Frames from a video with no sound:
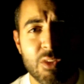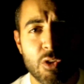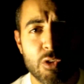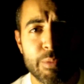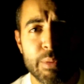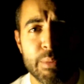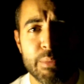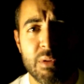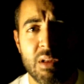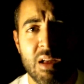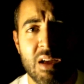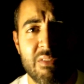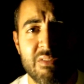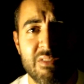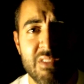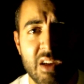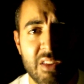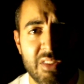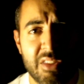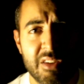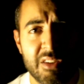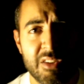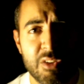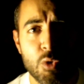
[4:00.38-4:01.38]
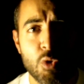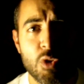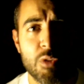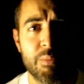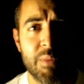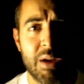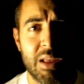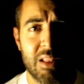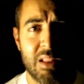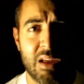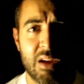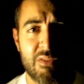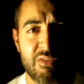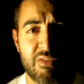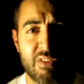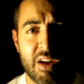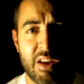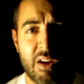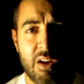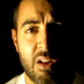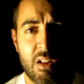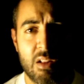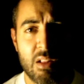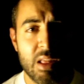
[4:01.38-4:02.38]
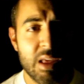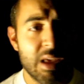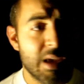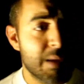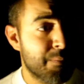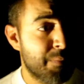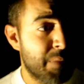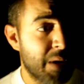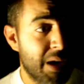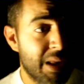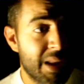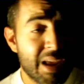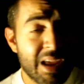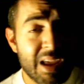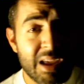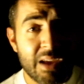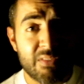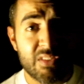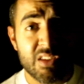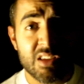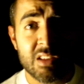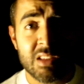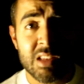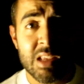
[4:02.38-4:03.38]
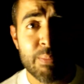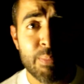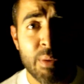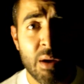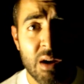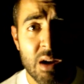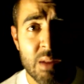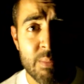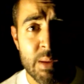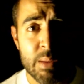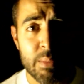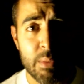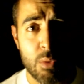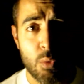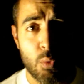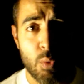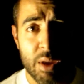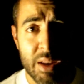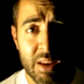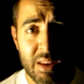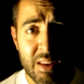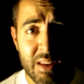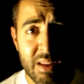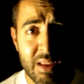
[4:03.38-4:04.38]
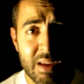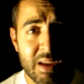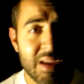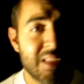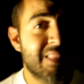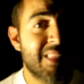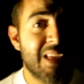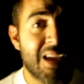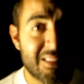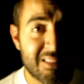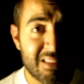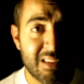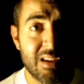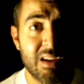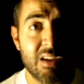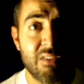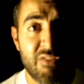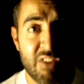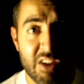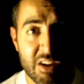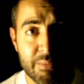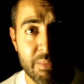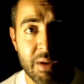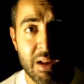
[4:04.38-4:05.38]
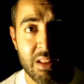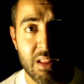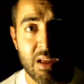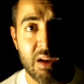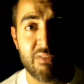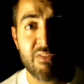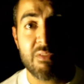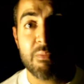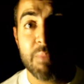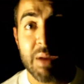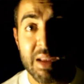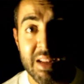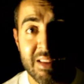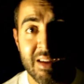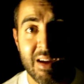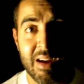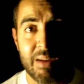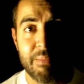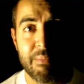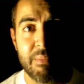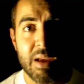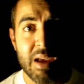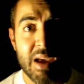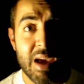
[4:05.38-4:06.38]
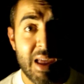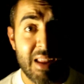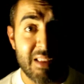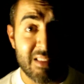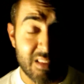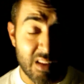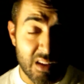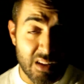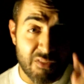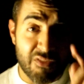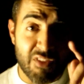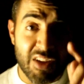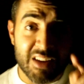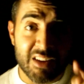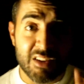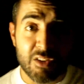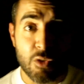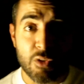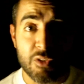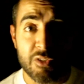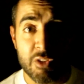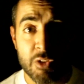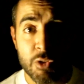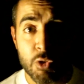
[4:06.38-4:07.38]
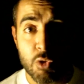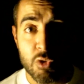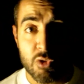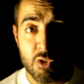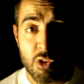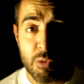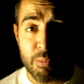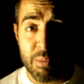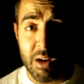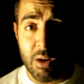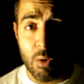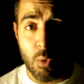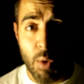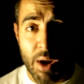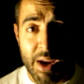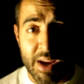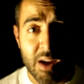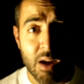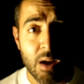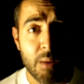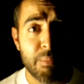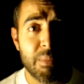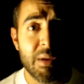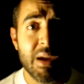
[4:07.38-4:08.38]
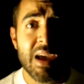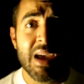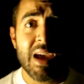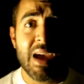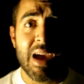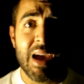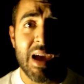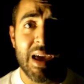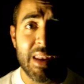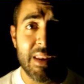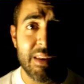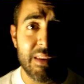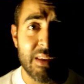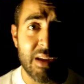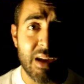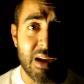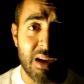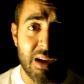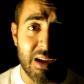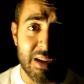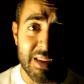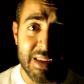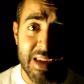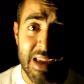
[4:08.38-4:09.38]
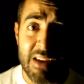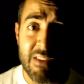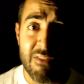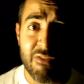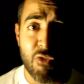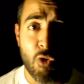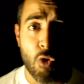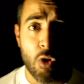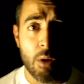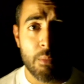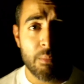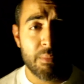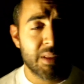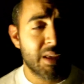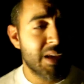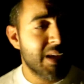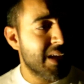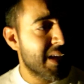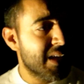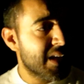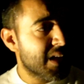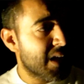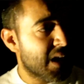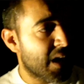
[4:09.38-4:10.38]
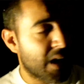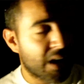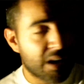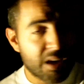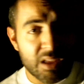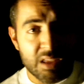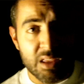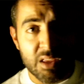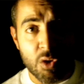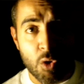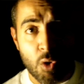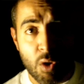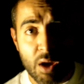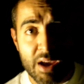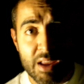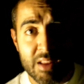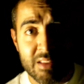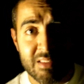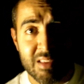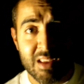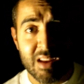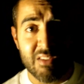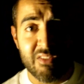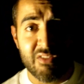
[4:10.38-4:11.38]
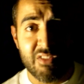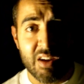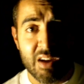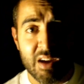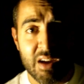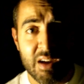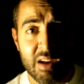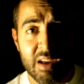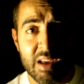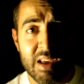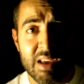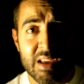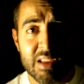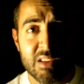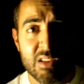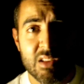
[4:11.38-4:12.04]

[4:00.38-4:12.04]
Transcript: Those people have nothing to do with my life at all. But if these Tea Party people win, that's going to affect my life big time. And it's going to affect yours too. So you better wake up and get informed. Instead of